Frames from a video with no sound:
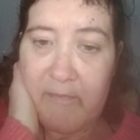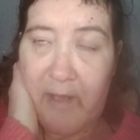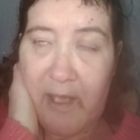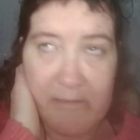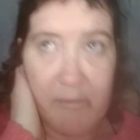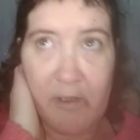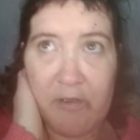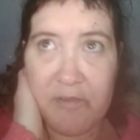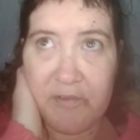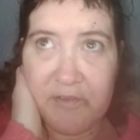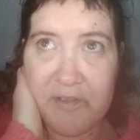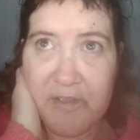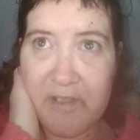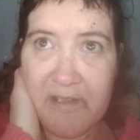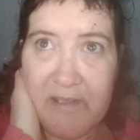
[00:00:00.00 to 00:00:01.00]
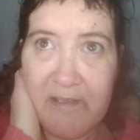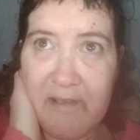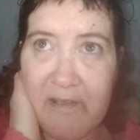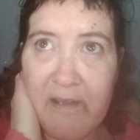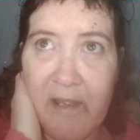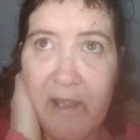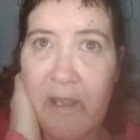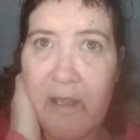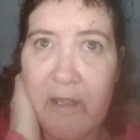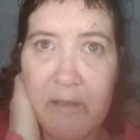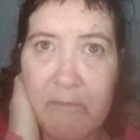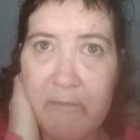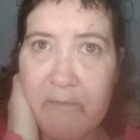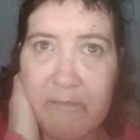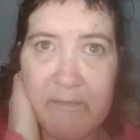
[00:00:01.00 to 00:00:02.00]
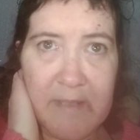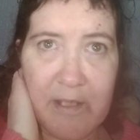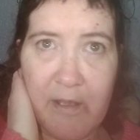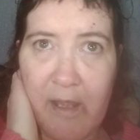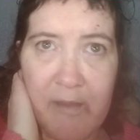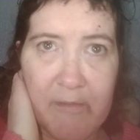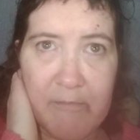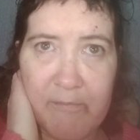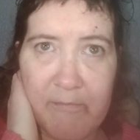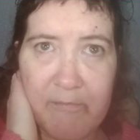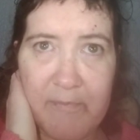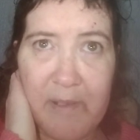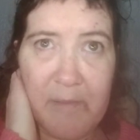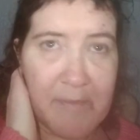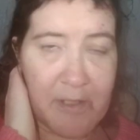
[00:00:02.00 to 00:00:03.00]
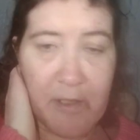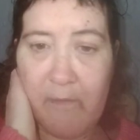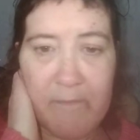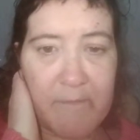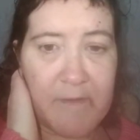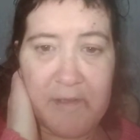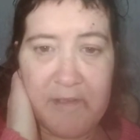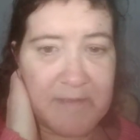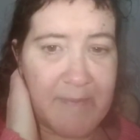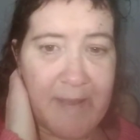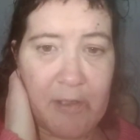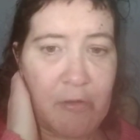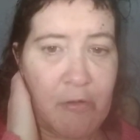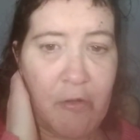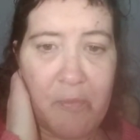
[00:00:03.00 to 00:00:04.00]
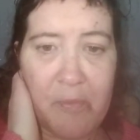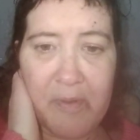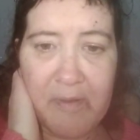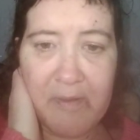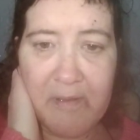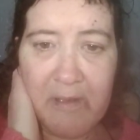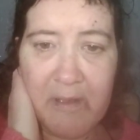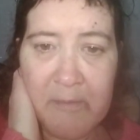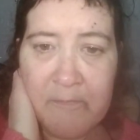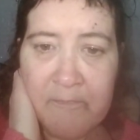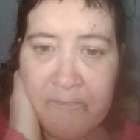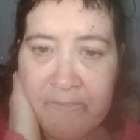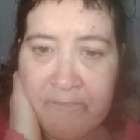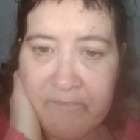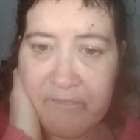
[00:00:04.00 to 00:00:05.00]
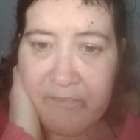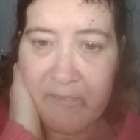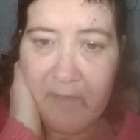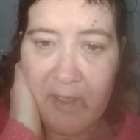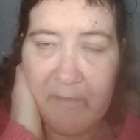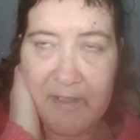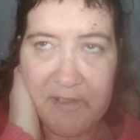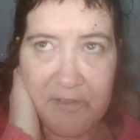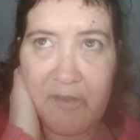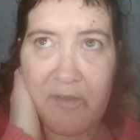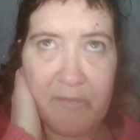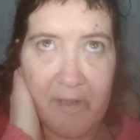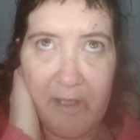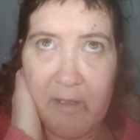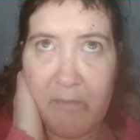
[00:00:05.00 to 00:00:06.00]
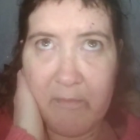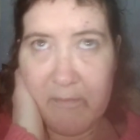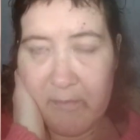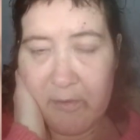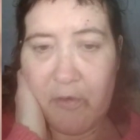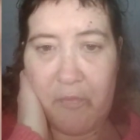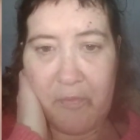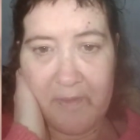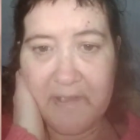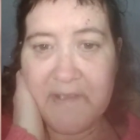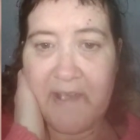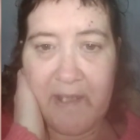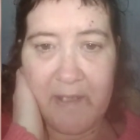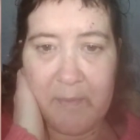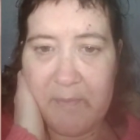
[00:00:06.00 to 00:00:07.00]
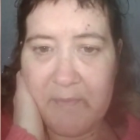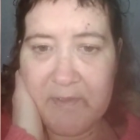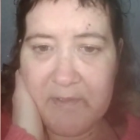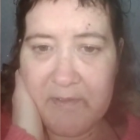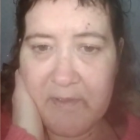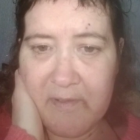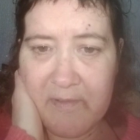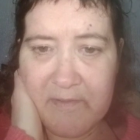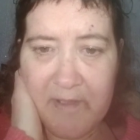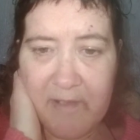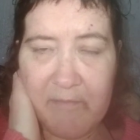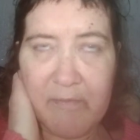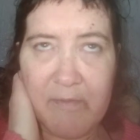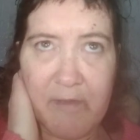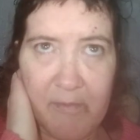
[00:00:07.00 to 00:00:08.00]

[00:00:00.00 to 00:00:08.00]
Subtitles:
than I was. I've built my confidence back up. I've had to do that a couple of times. So